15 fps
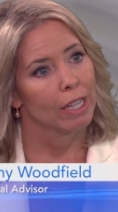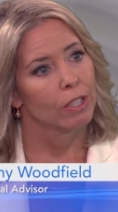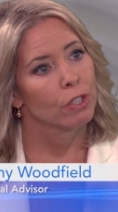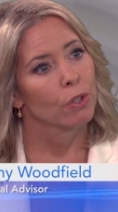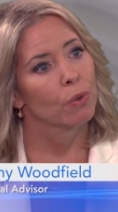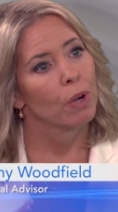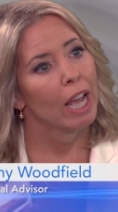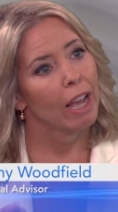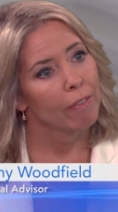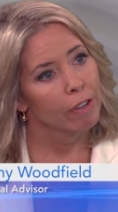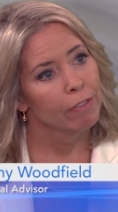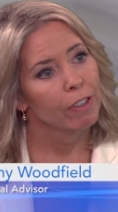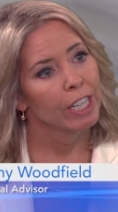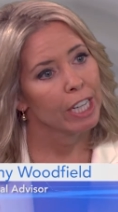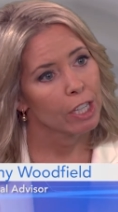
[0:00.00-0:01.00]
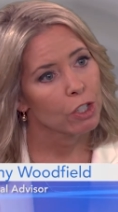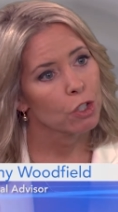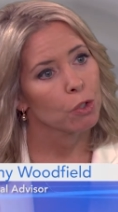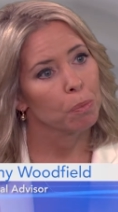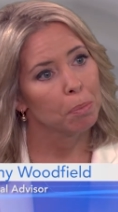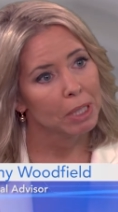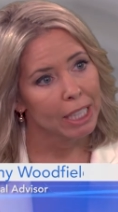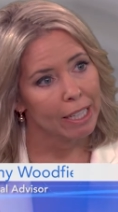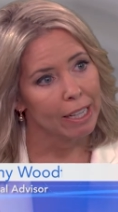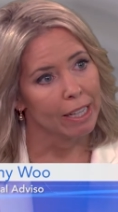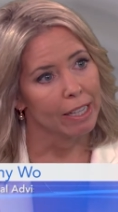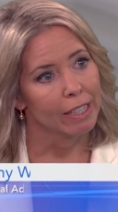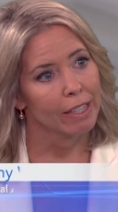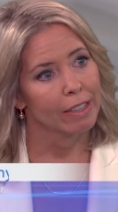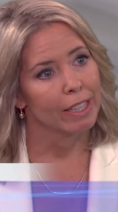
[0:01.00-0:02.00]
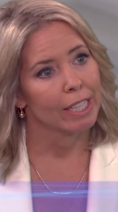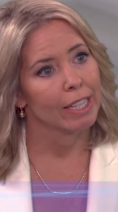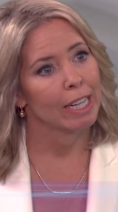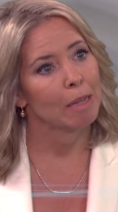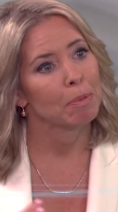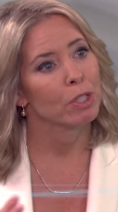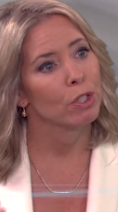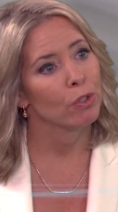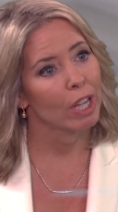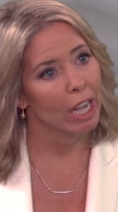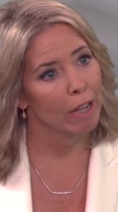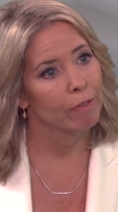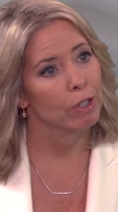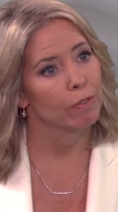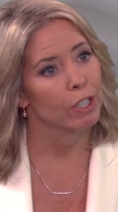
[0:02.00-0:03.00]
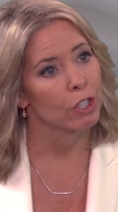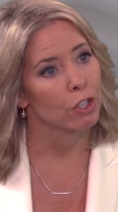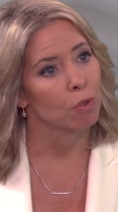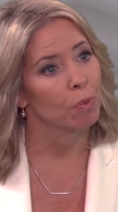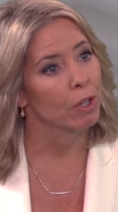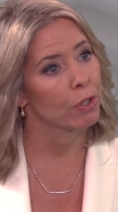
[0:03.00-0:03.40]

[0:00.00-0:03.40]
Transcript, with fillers: So, have a financial plan that enables you to have your vision,